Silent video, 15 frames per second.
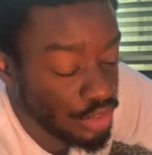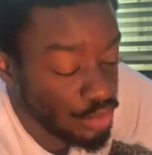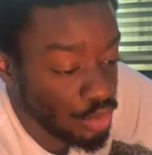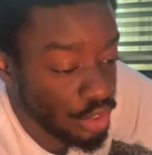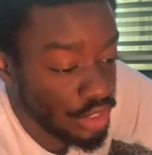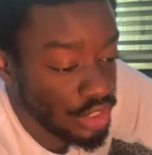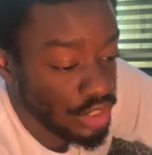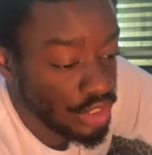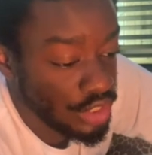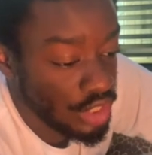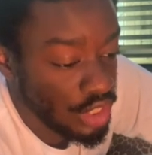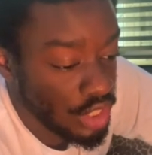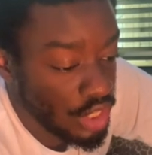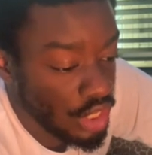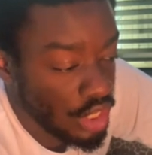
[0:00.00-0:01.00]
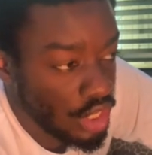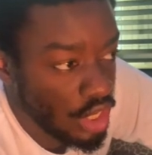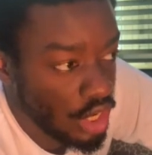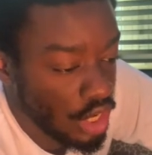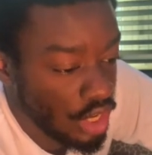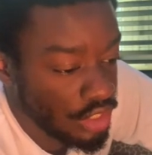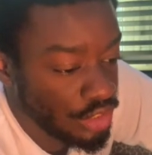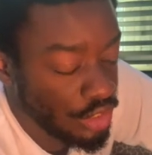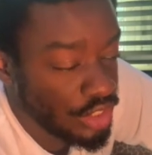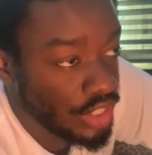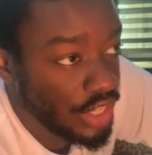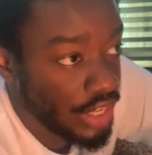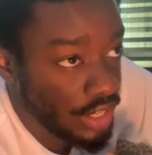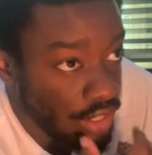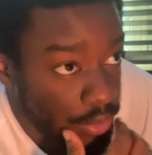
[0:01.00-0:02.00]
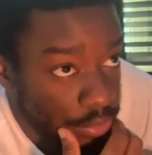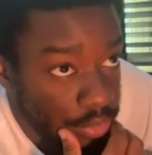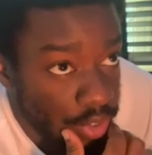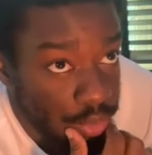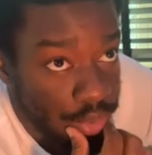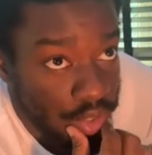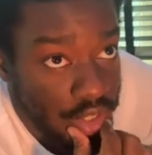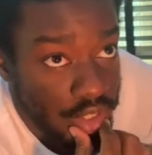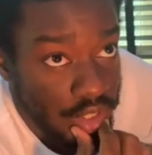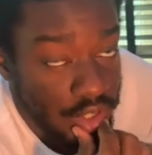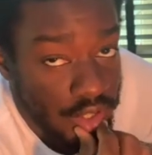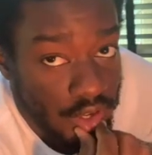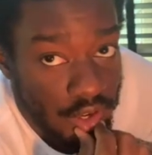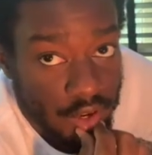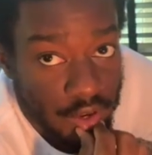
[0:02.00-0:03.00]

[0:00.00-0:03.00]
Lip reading: what it's just like maybe